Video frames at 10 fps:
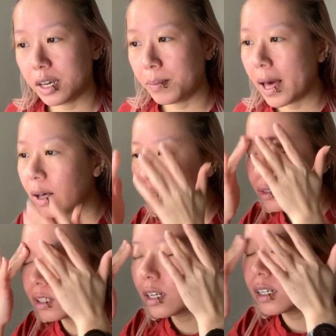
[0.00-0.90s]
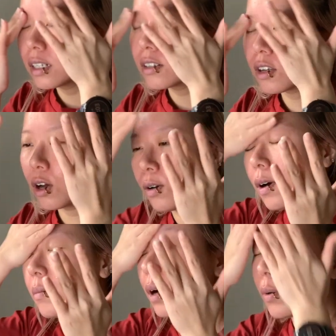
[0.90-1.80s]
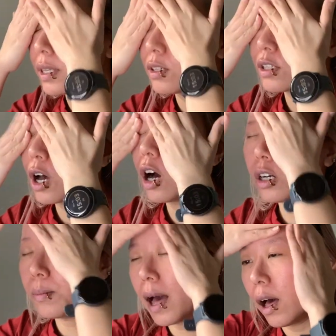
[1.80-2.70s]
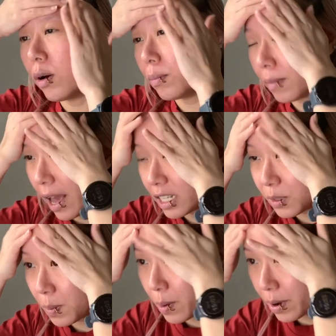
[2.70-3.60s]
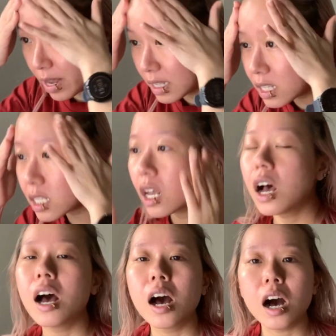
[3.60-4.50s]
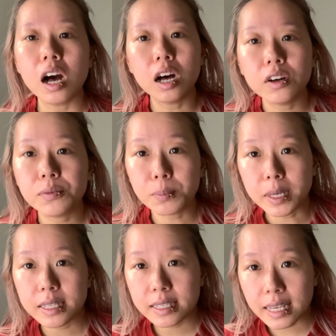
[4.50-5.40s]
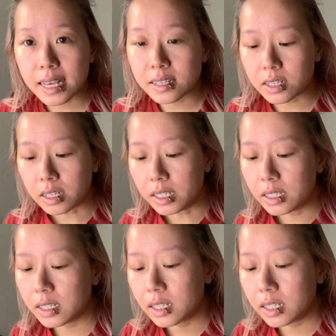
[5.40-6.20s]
about. So I'm going to talk about my experience of being tested